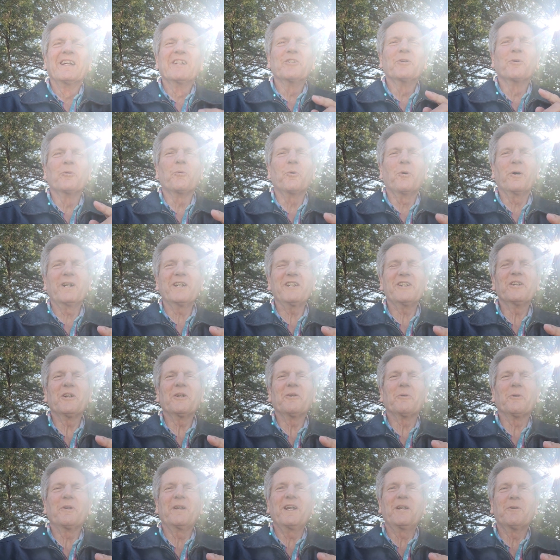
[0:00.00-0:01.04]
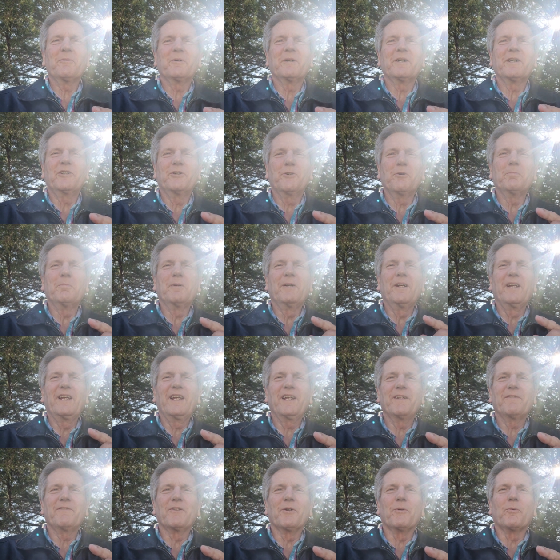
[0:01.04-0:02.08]
To what degree will you
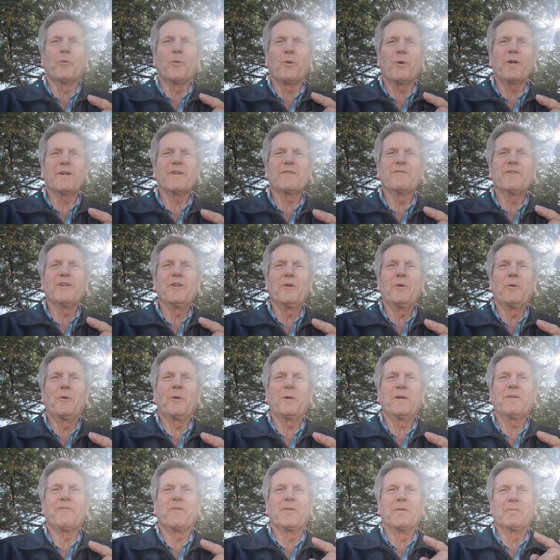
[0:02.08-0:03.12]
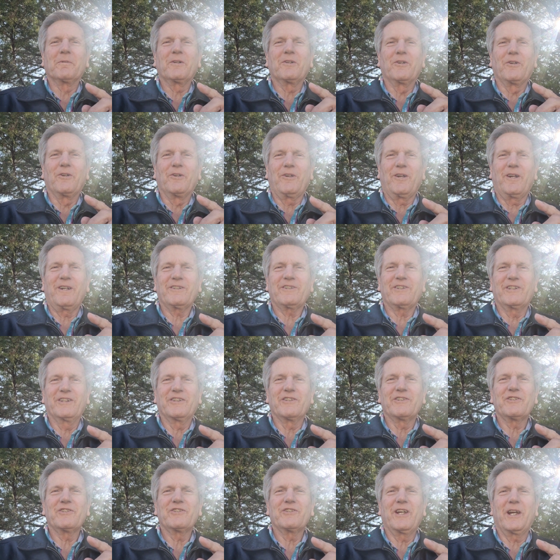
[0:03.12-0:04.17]
believe the word of the Lord from
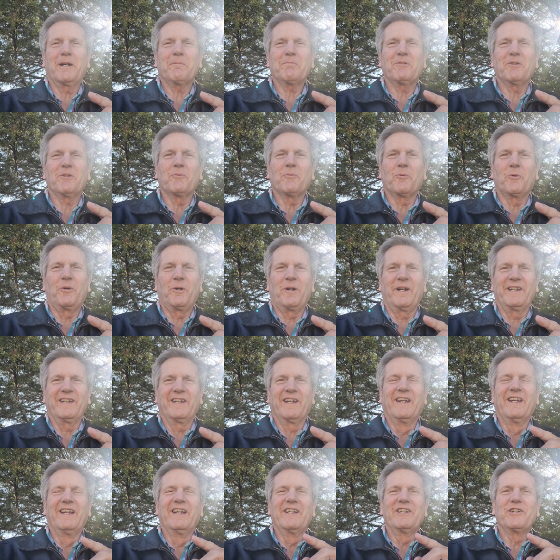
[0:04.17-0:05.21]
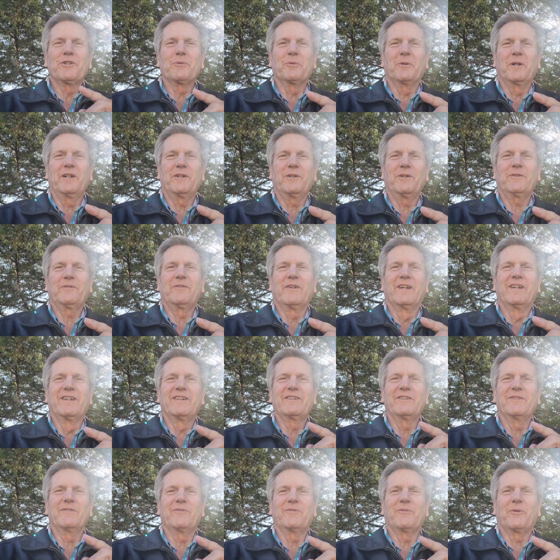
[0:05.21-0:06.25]
Colossians chapter 1, 12
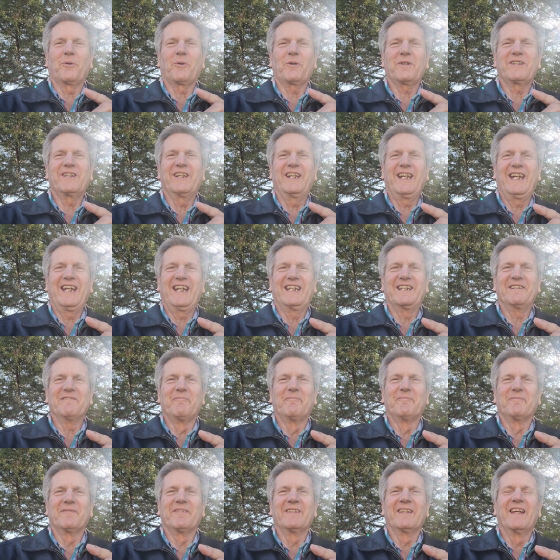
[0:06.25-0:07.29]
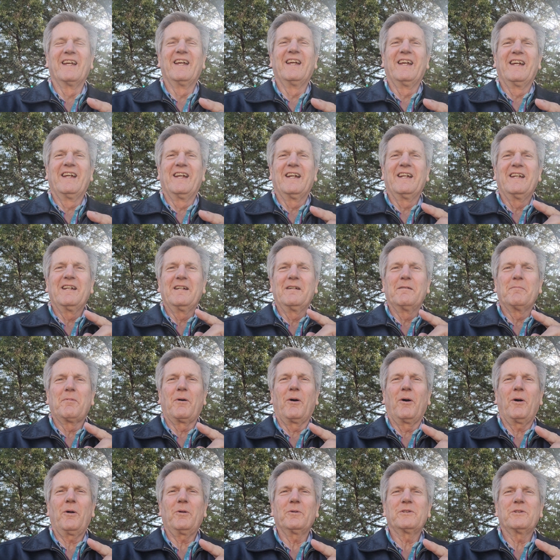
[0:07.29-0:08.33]
to 14?
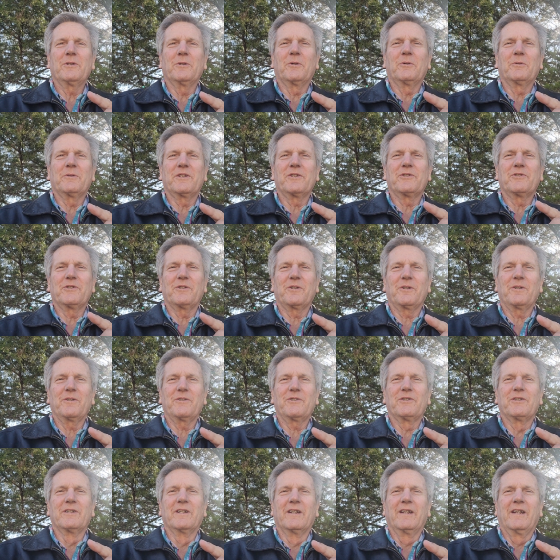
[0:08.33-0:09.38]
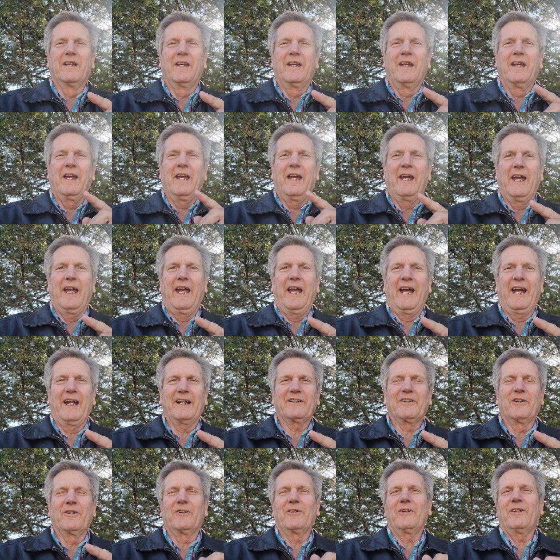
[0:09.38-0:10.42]
Paul told the church at
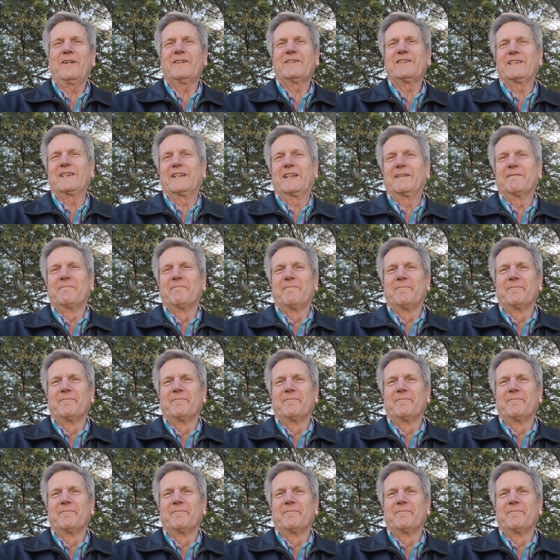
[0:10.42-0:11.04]
Colossae,